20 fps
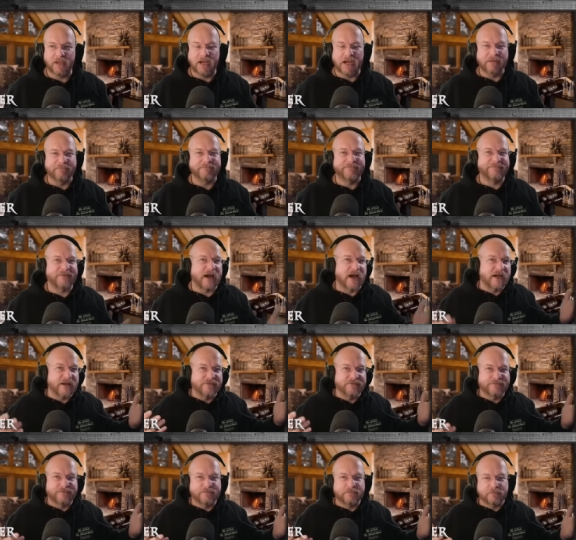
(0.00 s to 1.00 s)
I'm
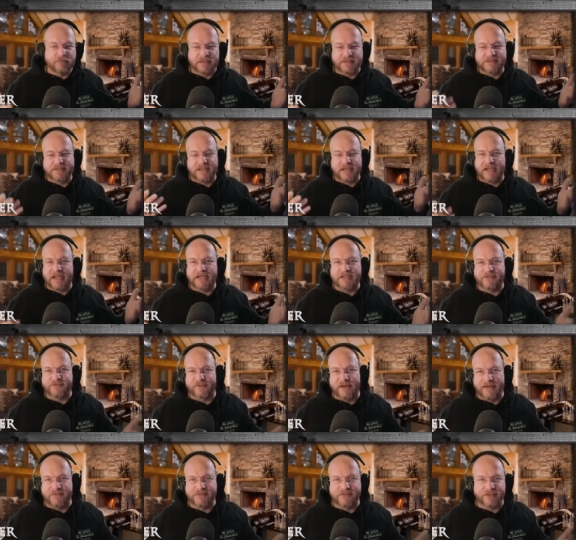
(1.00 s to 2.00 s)
five, let's say a guy's
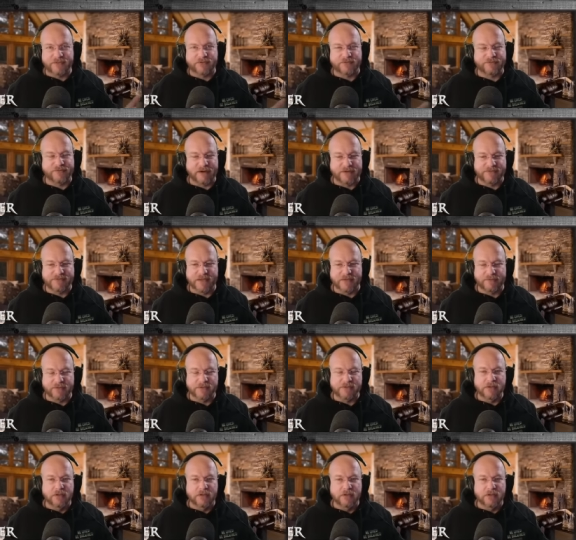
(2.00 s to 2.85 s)
5'6 or 5'7.